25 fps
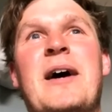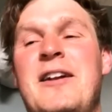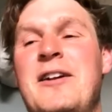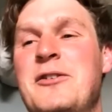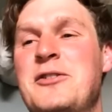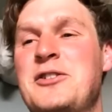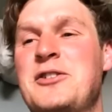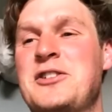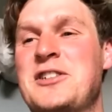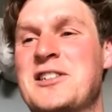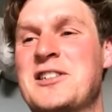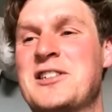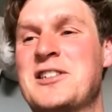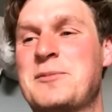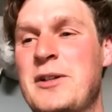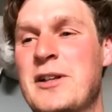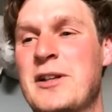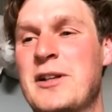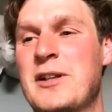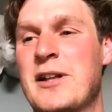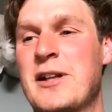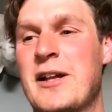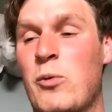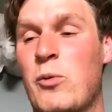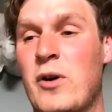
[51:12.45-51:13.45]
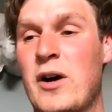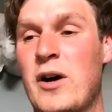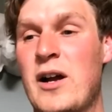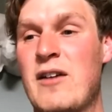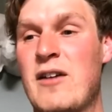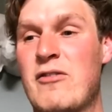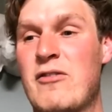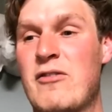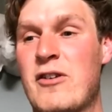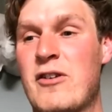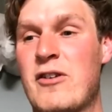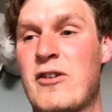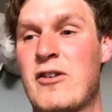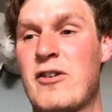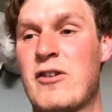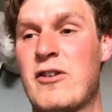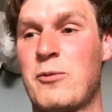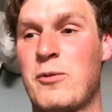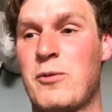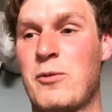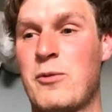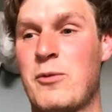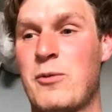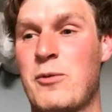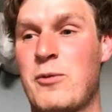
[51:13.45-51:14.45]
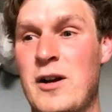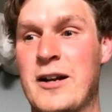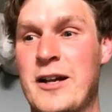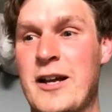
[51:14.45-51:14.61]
then it would just be like whatever I